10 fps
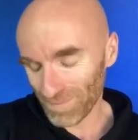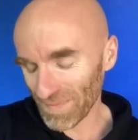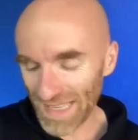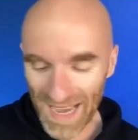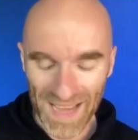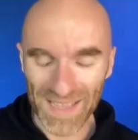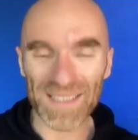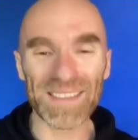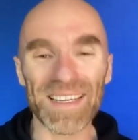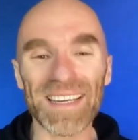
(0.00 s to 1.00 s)
Yeah, I
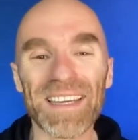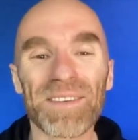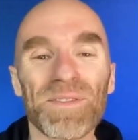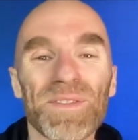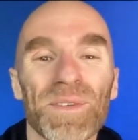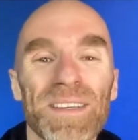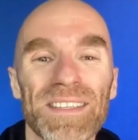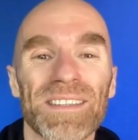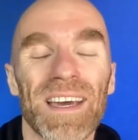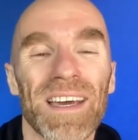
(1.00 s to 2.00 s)
could give you
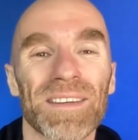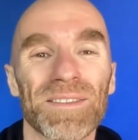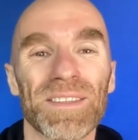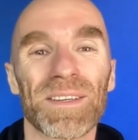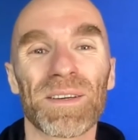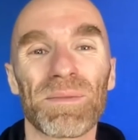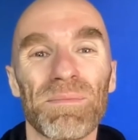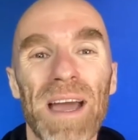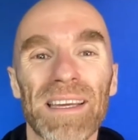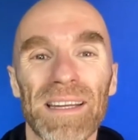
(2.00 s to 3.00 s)
stories to
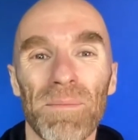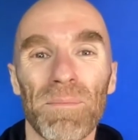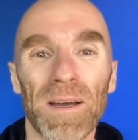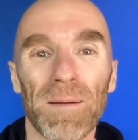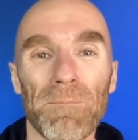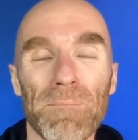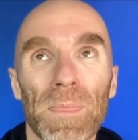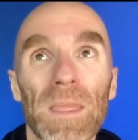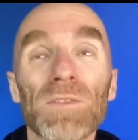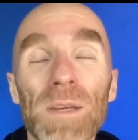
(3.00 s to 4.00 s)
back it up, but
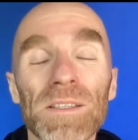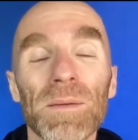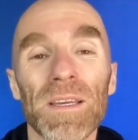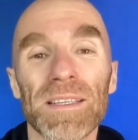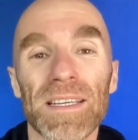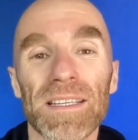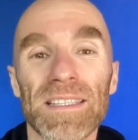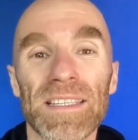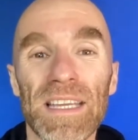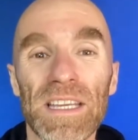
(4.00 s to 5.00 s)
especially because I
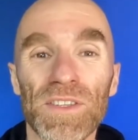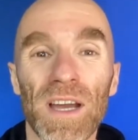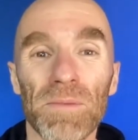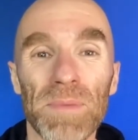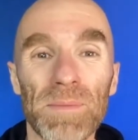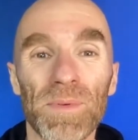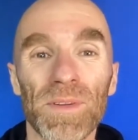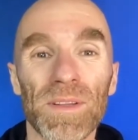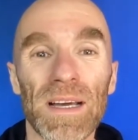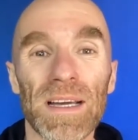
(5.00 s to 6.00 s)
teach young
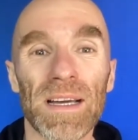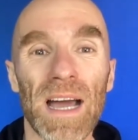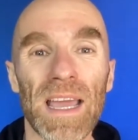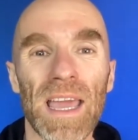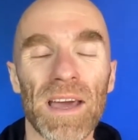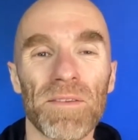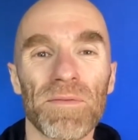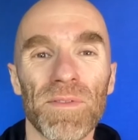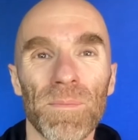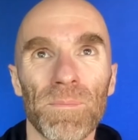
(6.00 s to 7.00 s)
people, I
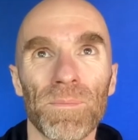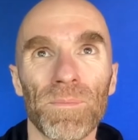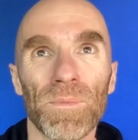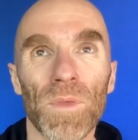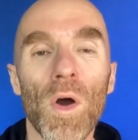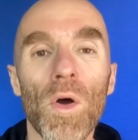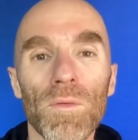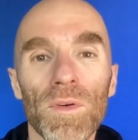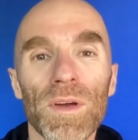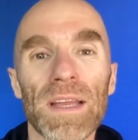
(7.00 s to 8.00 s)
have
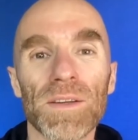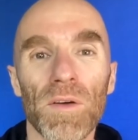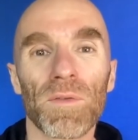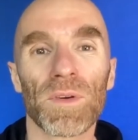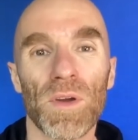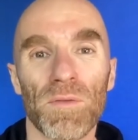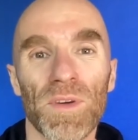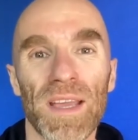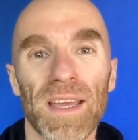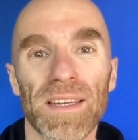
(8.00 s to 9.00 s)
over and over and over
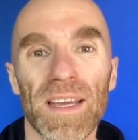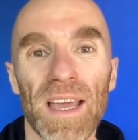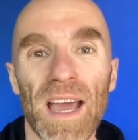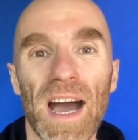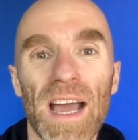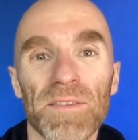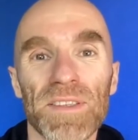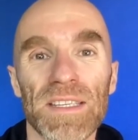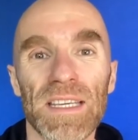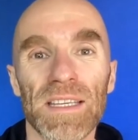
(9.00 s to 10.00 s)
again, I have
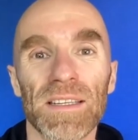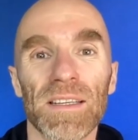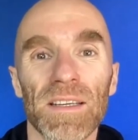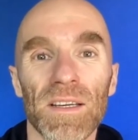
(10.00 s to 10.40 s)
seen